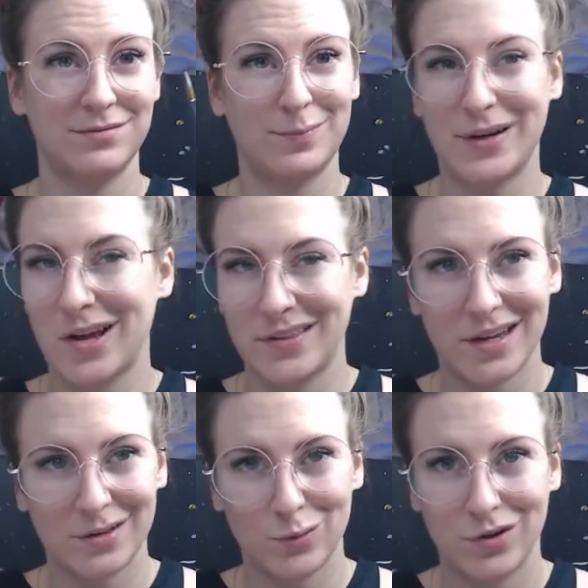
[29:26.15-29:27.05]
but not the
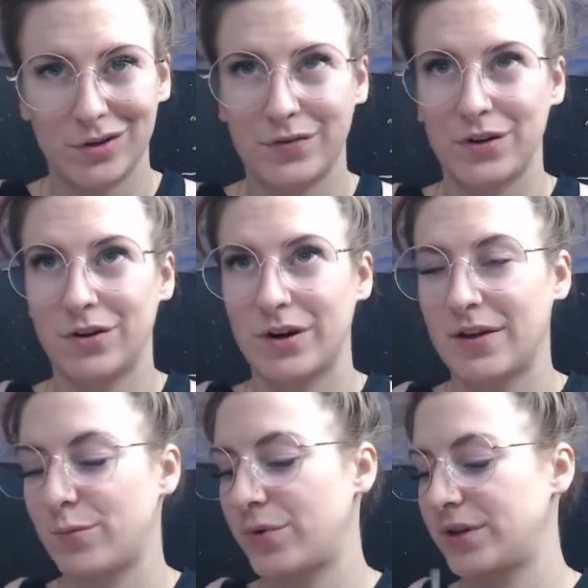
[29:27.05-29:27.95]
end of the world if you don't have
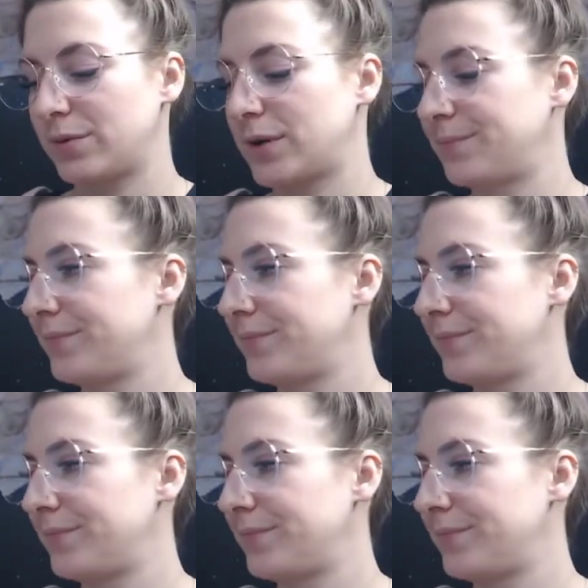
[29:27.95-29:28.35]
a pointed one.